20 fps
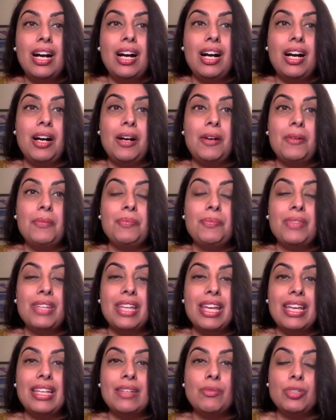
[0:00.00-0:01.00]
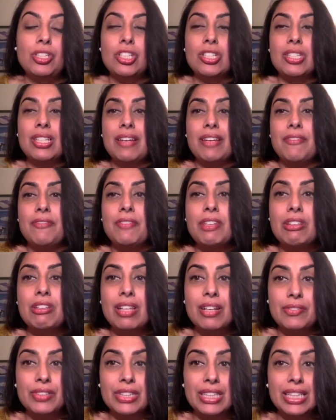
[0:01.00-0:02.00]
And we just like
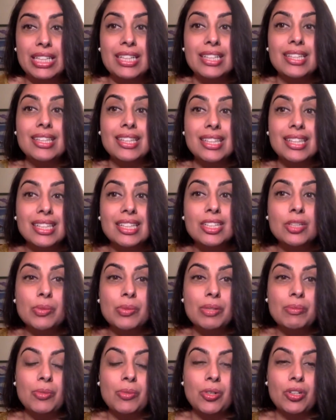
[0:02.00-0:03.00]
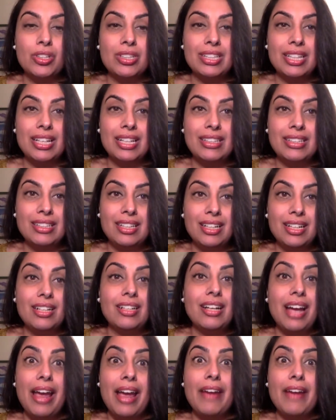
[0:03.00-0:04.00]
feel everything a little bit more than
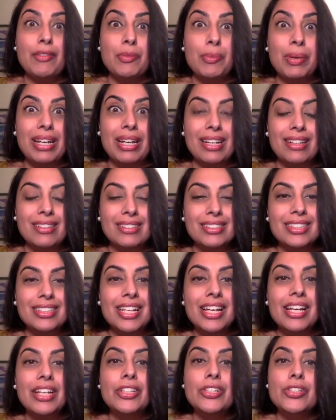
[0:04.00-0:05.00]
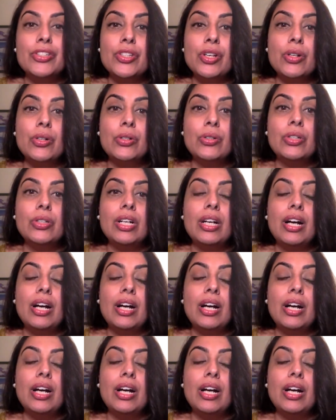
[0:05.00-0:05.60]
everybody else. So